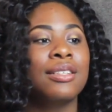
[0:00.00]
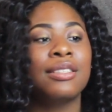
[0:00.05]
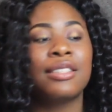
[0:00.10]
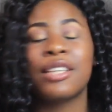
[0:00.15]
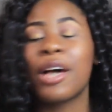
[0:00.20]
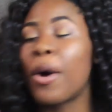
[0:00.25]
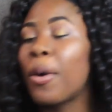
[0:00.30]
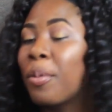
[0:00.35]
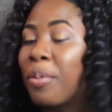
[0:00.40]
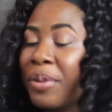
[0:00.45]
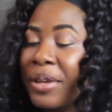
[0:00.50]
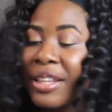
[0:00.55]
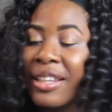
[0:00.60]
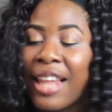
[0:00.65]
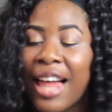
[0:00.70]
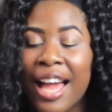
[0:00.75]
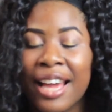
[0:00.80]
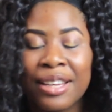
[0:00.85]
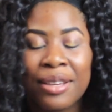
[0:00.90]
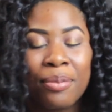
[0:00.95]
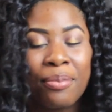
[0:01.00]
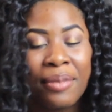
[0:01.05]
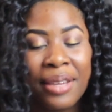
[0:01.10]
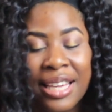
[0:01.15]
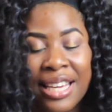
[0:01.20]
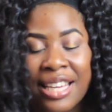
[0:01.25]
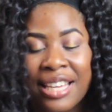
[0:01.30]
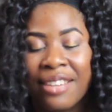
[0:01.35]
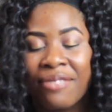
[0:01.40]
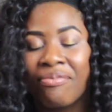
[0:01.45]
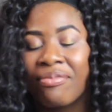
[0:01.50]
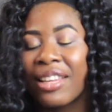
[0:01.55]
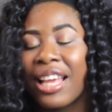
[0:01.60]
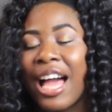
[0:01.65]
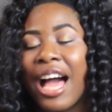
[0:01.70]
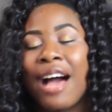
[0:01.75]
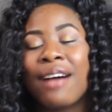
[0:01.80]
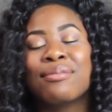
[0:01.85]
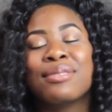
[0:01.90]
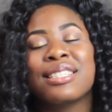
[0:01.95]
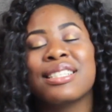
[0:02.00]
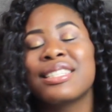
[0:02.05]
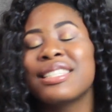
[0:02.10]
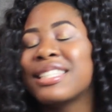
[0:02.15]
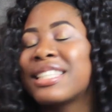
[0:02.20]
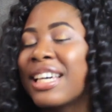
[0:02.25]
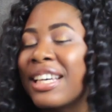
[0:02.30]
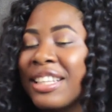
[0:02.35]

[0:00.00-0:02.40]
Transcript: Don't be like me. I'm just